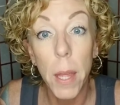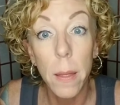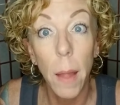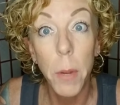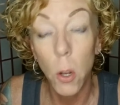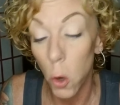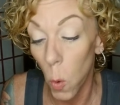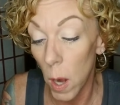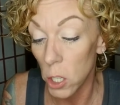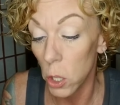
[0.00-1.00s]
and let me know you're
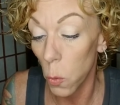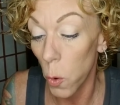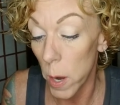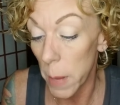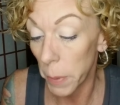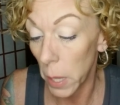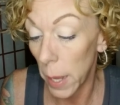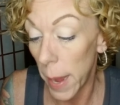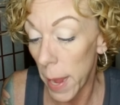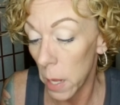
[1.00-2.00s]
watching the
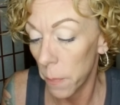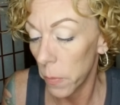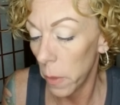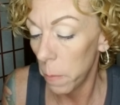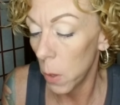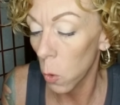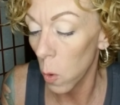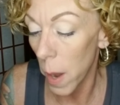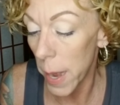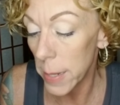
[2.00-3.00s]
replay. That'd be
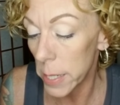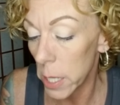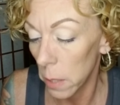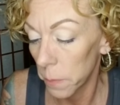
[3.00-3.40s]
great.